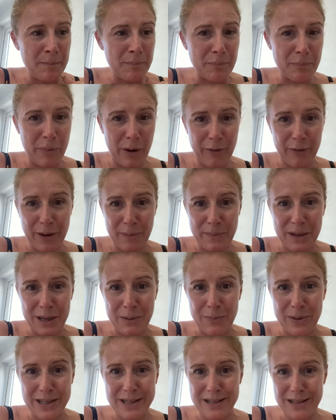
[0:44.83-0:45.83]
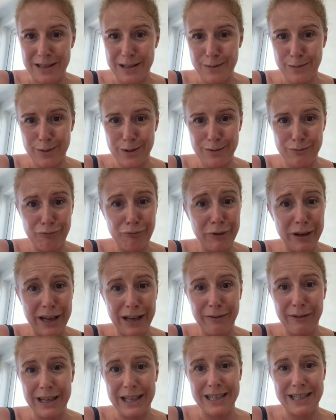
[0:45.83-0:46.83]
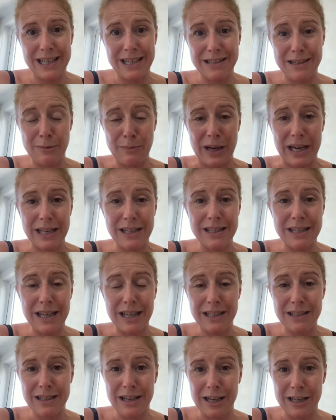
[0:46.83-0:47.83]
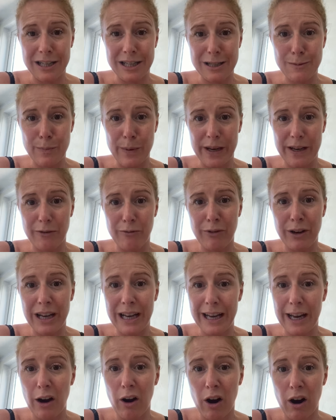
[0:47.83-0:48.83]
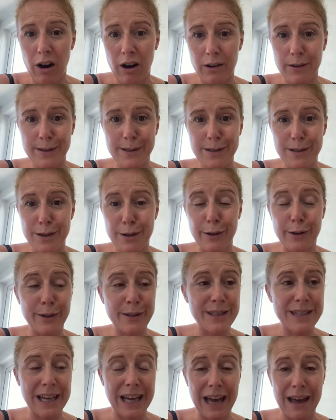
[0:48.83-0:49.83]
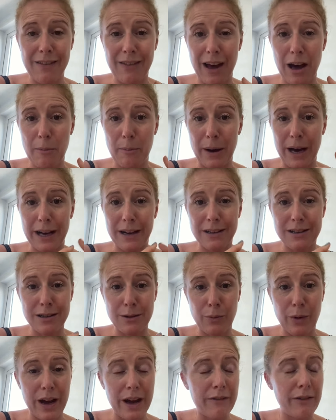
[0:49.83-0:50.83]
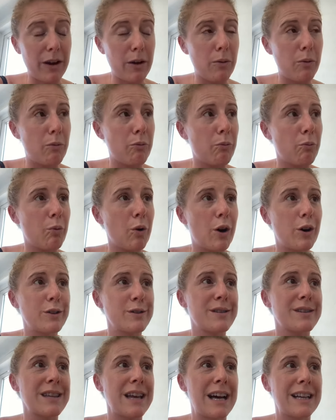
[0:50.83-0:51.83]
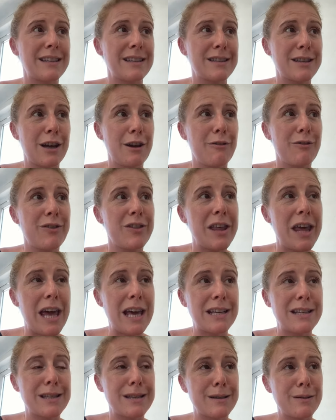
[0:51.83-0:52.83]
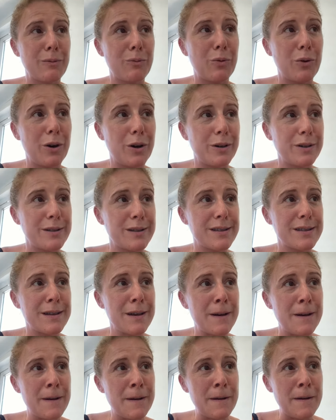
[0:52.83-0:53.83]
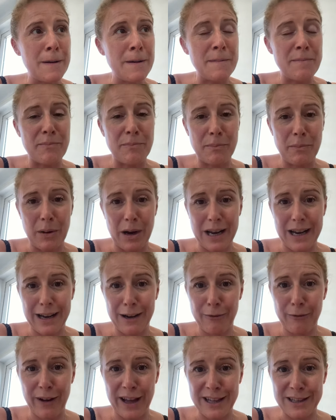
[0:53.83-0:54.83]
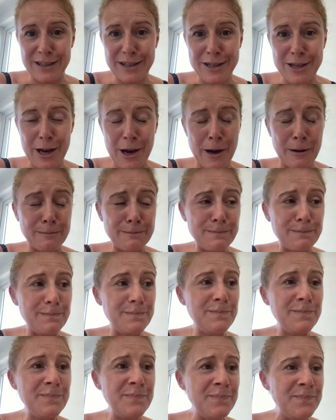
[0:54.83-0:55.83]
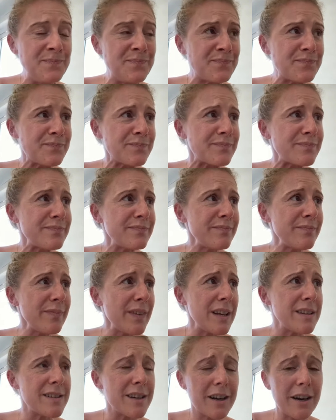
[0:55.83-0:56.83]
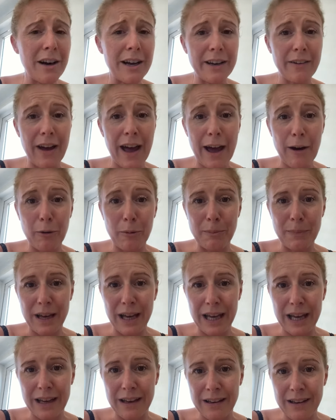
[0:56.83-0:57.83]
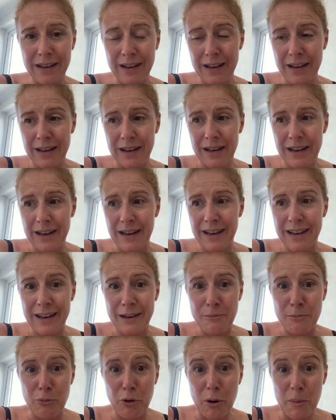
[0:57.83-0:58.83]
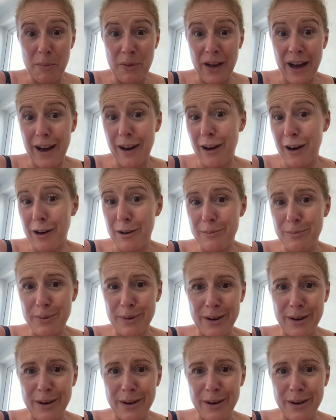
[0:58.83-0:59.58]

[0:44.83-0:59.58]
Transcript: my family business was really, really decimated, and it's been a really hard slog to get that back to where it was. And so this was my little venture to kind of help me prop that up,